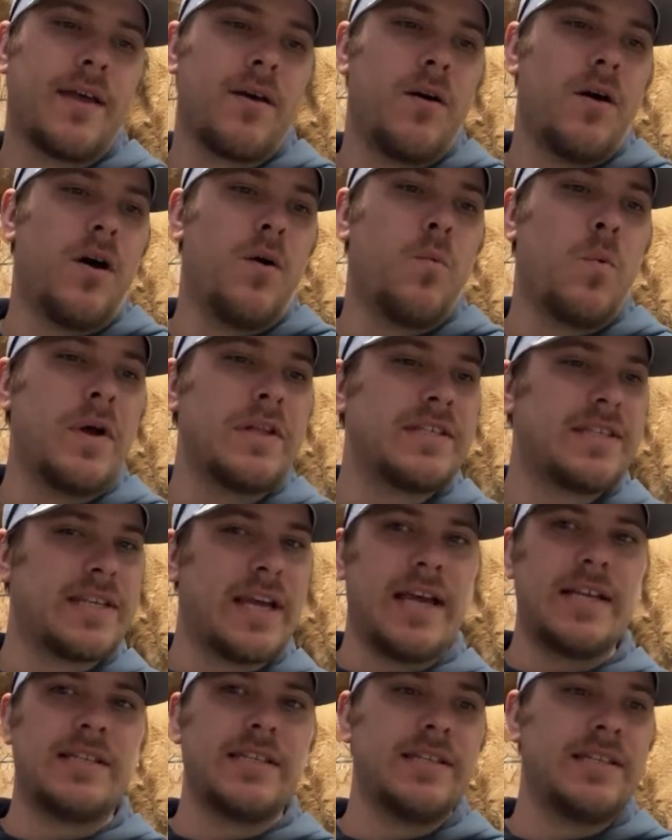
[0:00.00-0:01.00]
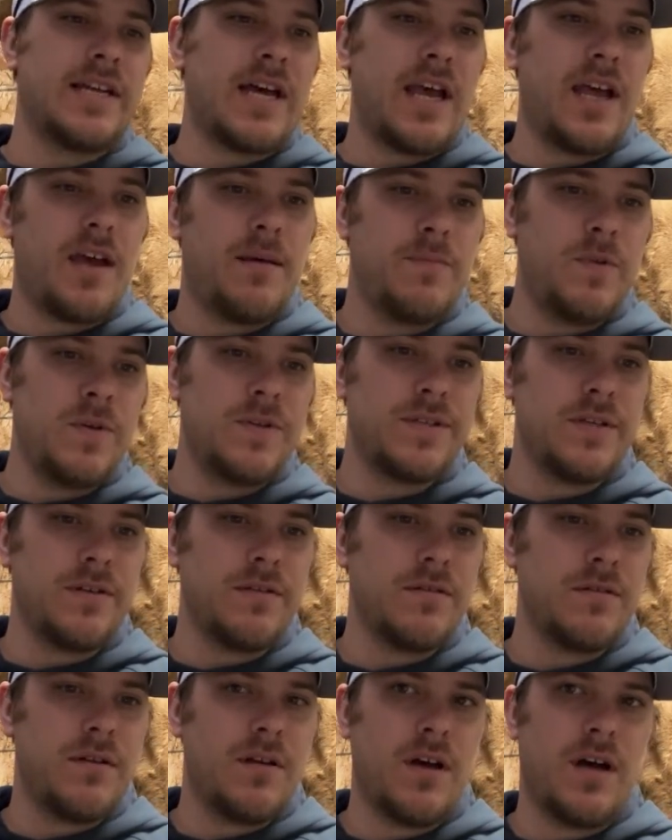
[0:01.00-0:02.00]
what sizing die I'm
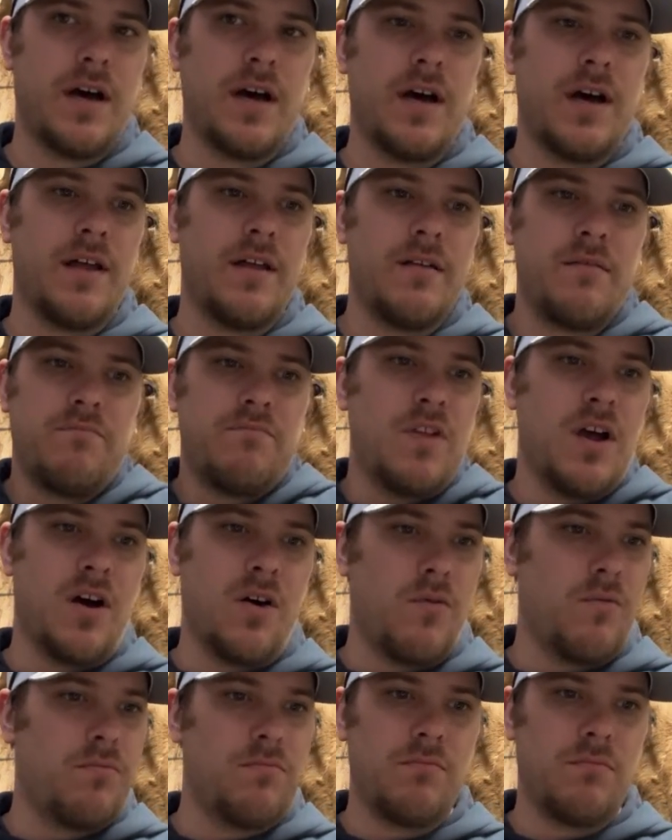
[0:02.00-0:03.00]
using? No,